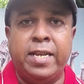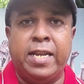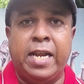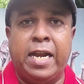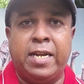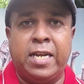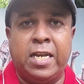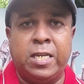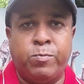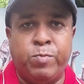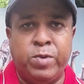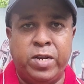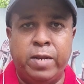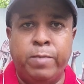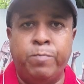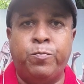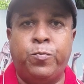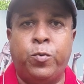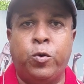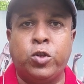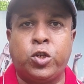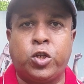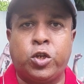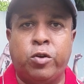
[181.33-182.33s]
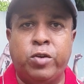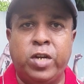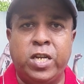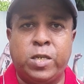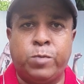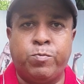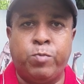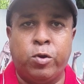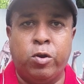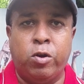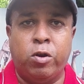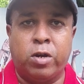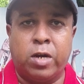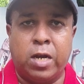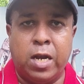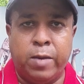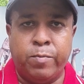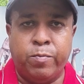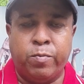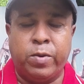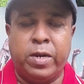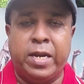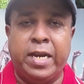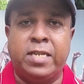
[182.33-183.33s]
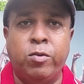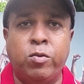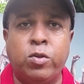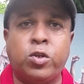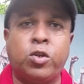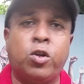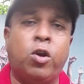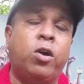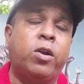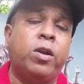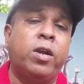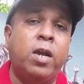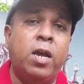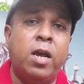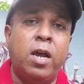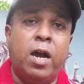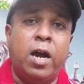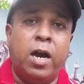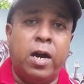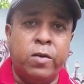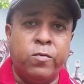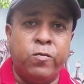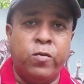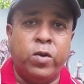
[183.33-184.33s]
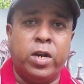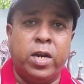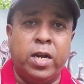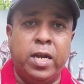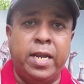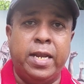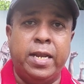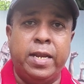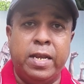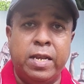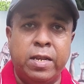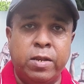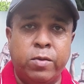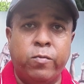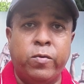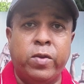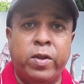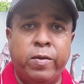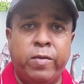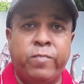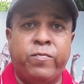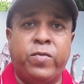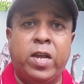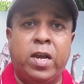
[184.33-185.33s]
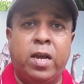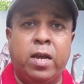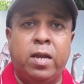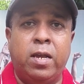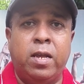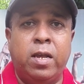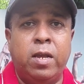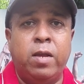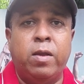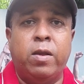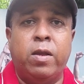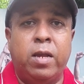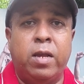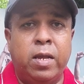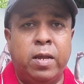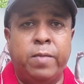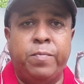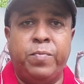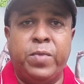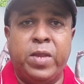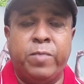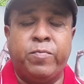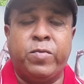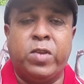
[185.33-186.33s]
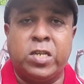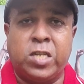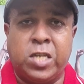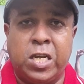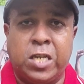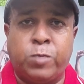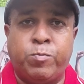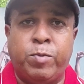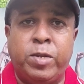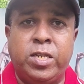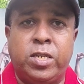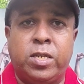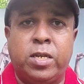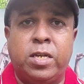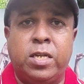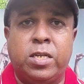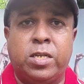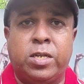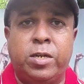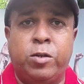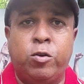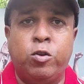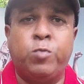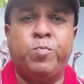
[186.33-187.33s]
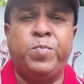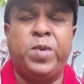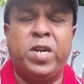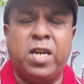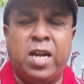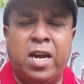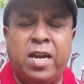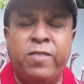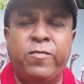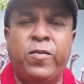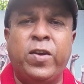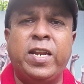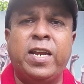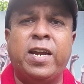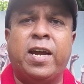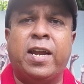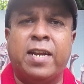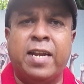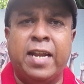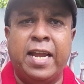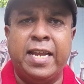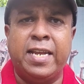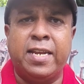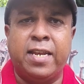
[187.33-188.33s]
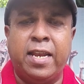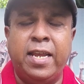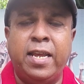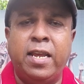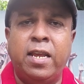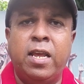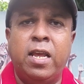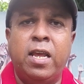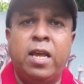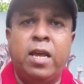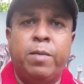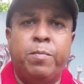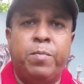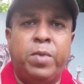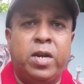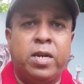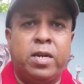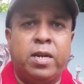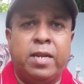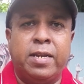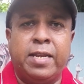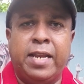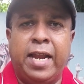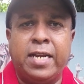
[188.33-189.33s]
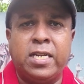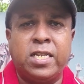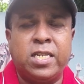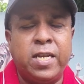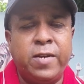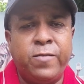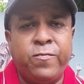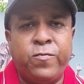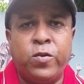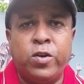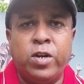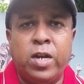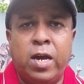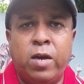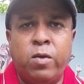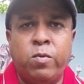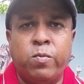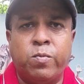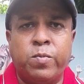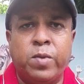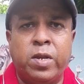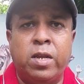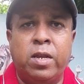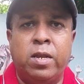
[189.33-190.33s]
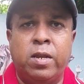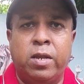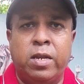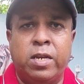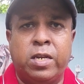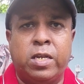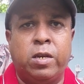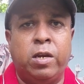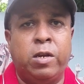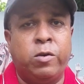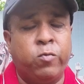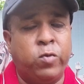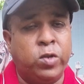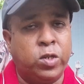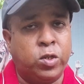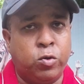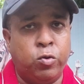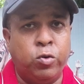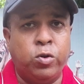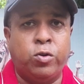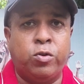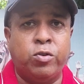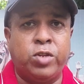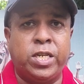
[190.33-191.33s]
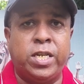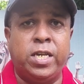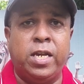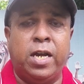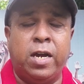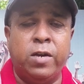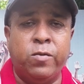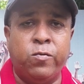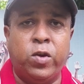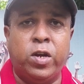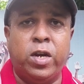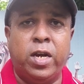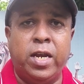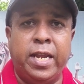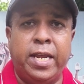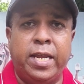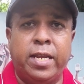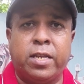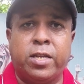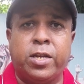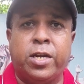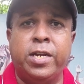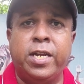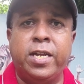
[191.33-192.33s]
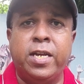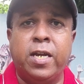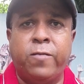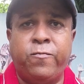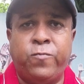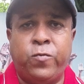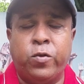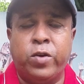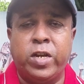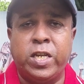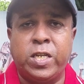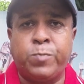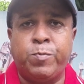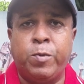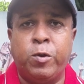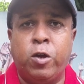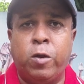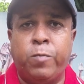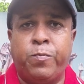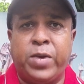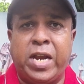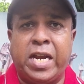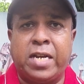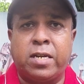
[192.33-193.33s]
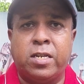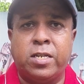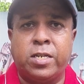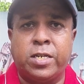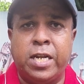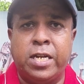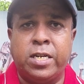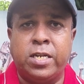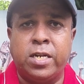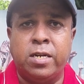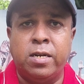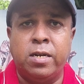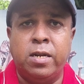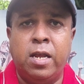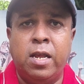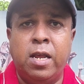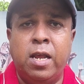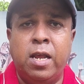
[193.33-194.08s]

that has been imposed on East Bengal club gets reduced or Anwar Ali if the, uh, if the suspension is reduced, but uh, very unlikely. But uh, that's it for now. It, it, was good to see Anwar Ali turning up for East Bengal practice session.